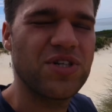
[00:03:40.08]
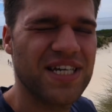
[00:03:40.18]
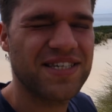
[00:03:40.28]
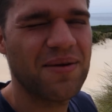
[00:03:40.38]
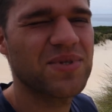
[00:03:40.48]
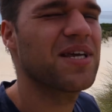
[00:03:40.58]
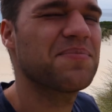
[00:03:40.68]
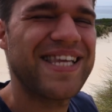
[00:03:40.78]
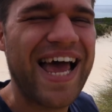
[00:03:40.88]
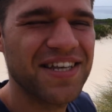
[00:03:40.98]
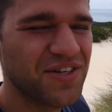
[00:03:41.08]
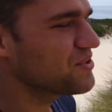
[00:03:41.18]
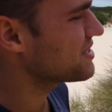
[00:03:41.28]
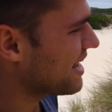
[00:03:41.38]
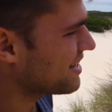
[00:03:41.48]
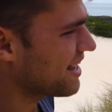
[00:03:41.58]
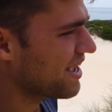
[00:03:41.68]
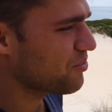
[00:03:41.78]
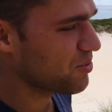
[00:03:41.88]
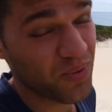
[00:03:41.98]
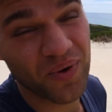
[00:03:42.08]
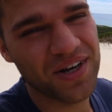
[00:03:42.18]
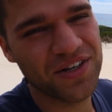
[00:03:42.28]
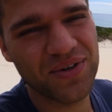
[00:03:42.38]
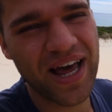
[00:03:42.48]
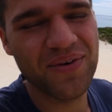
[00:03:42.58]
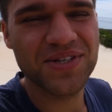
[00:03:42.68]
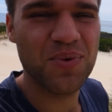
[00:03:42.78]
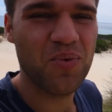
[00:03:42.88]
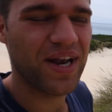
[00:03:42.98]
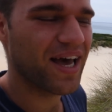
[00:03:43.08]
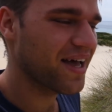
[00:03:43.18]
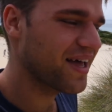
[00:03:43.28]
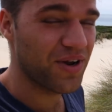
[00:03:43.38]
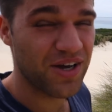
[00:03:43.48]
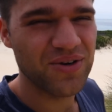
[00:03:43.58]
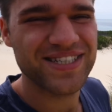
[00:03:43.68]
We just came to some sand dunes and uh, what we want to do now is we want to want to go